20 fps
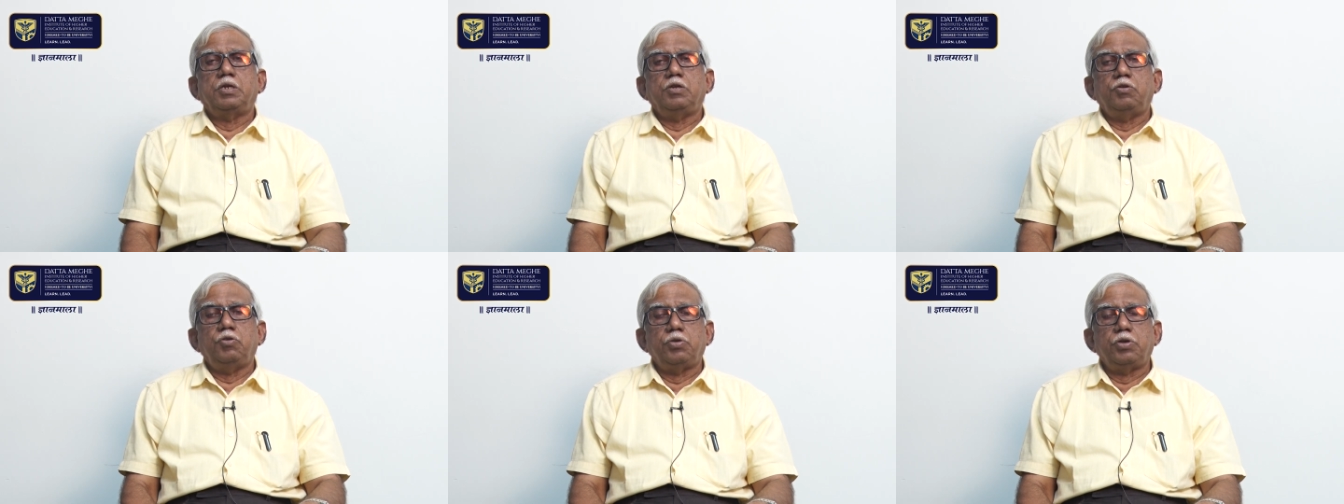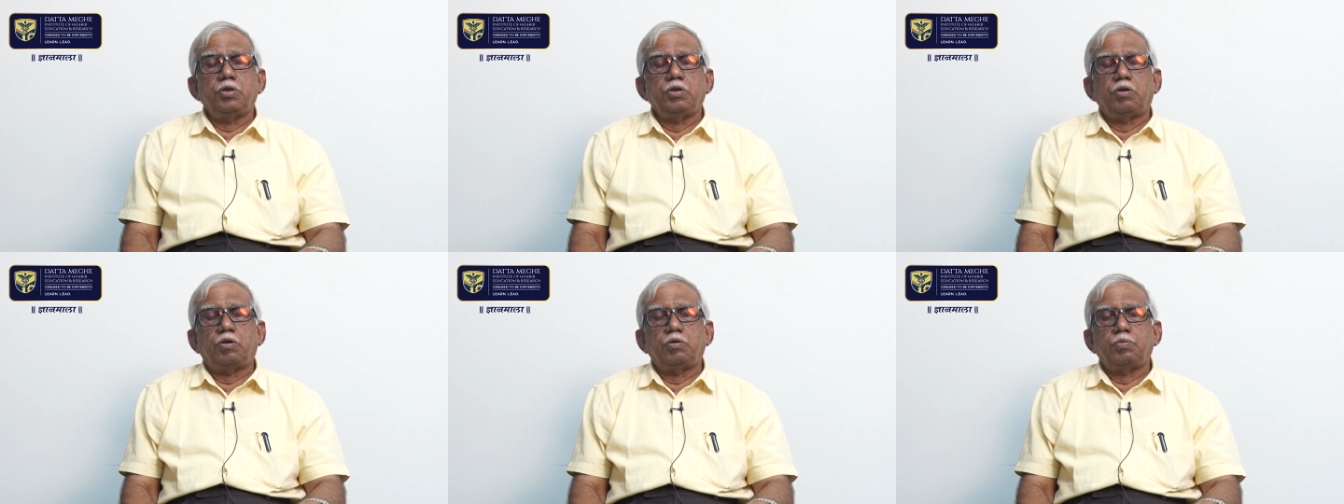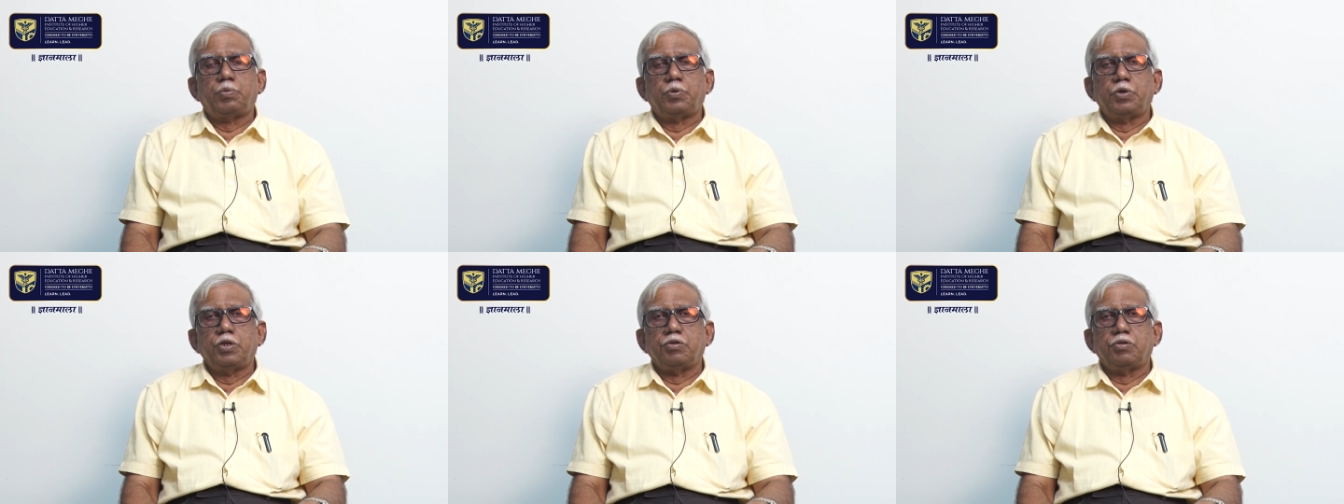urine
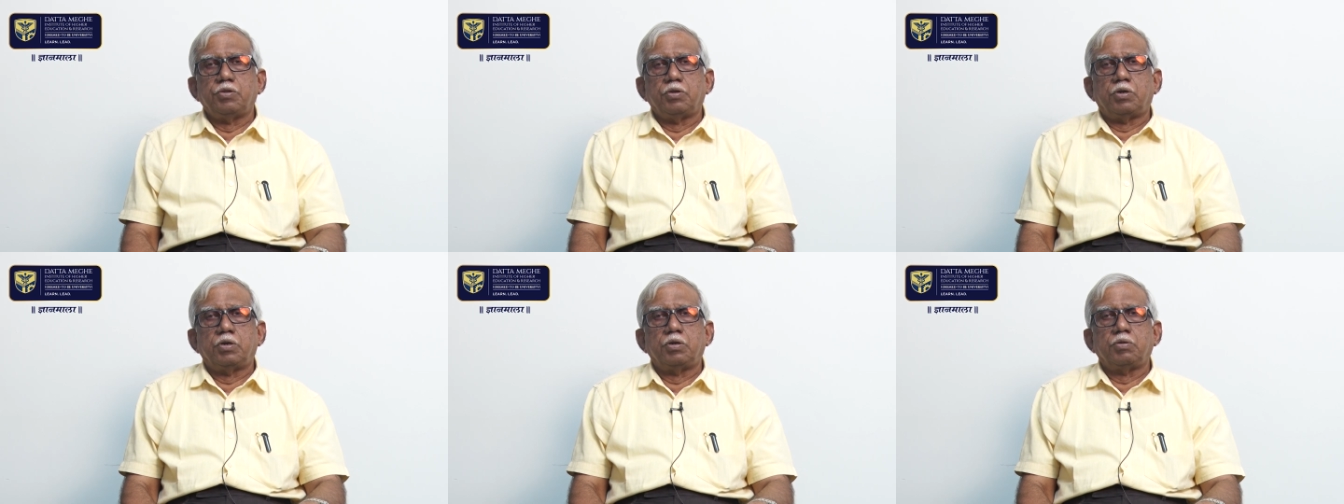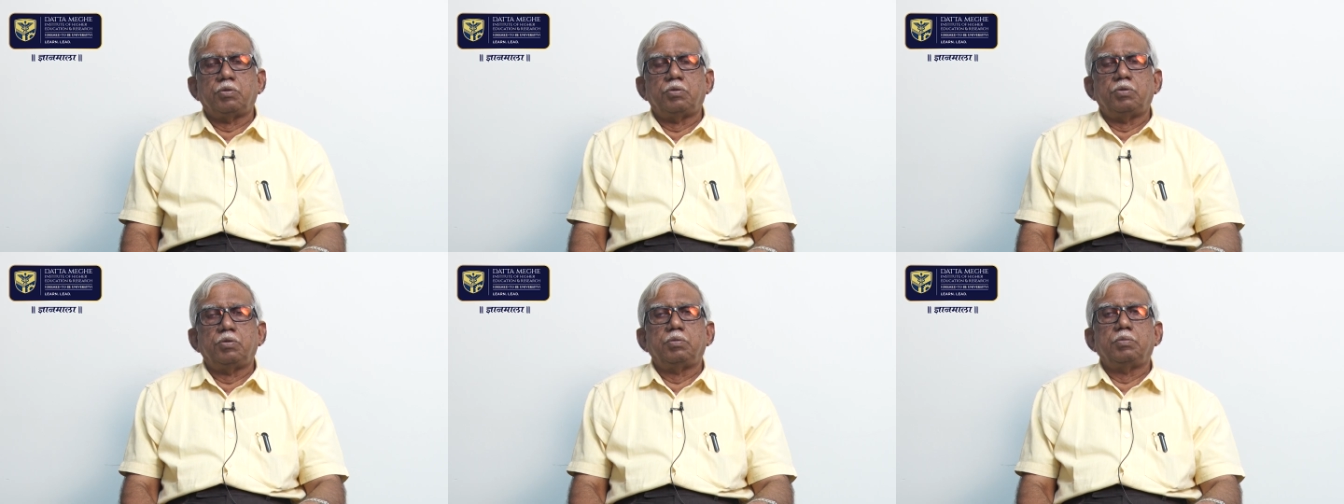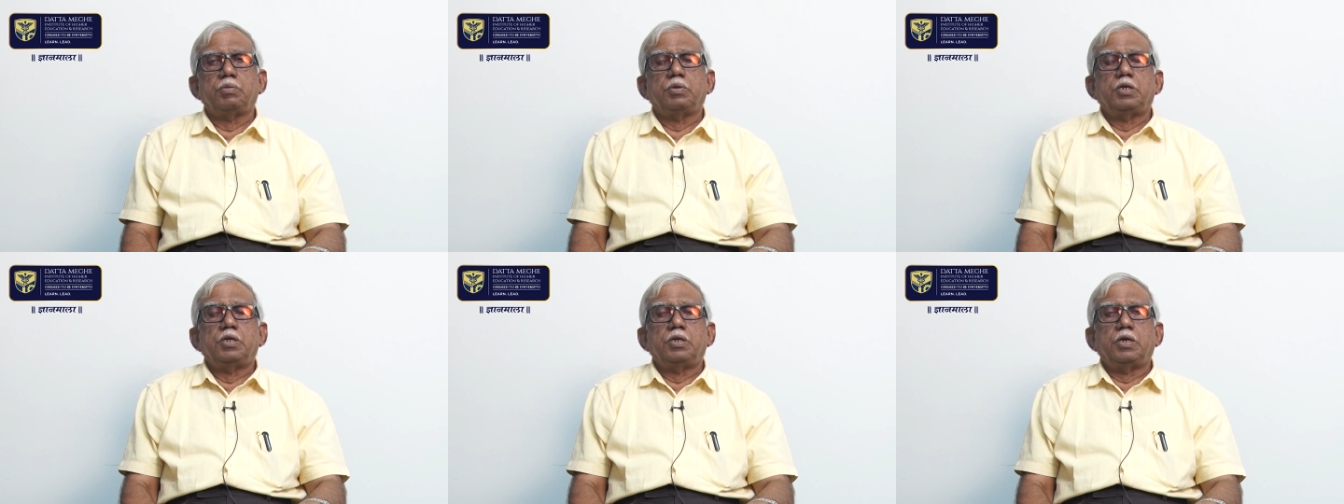output is not
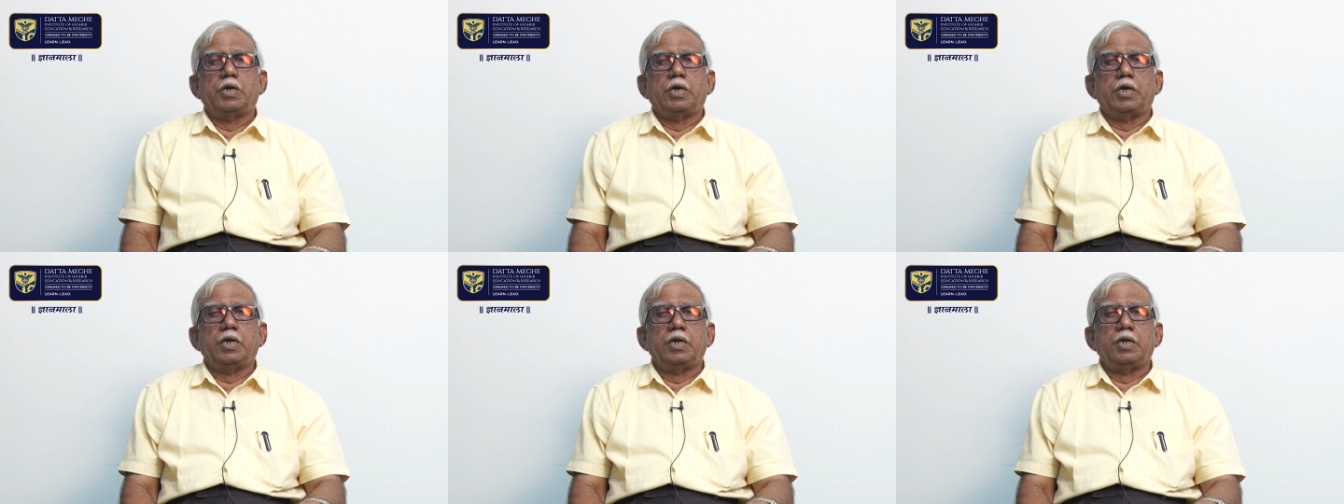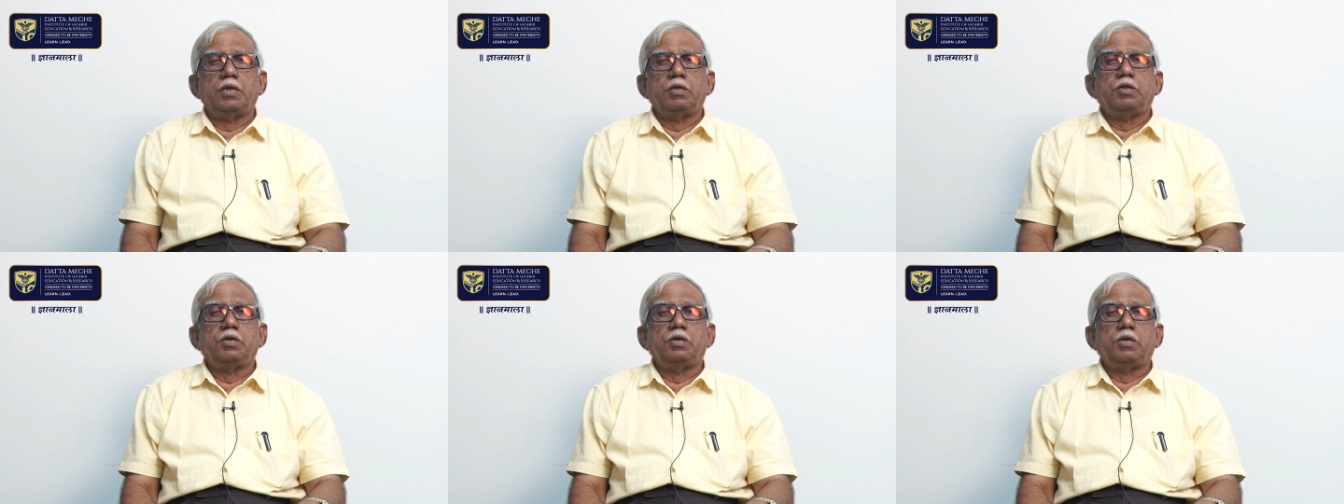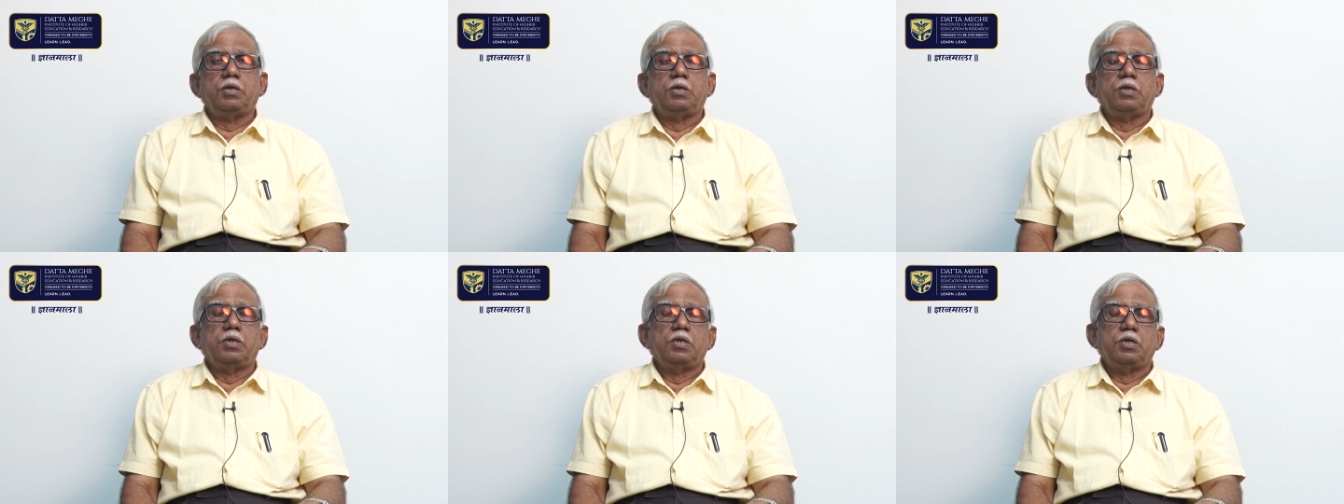good, and
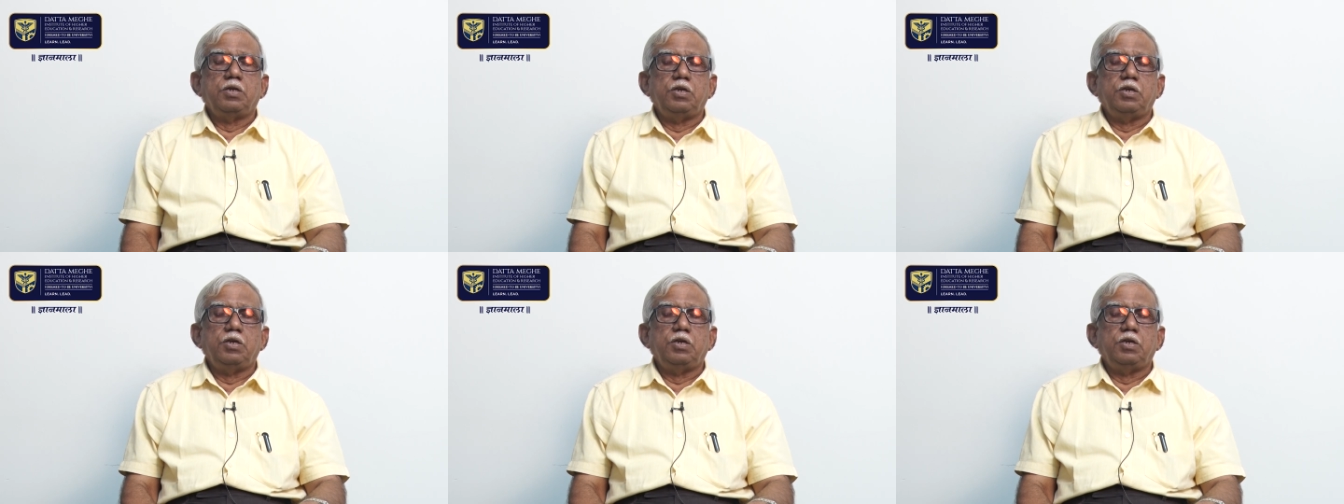the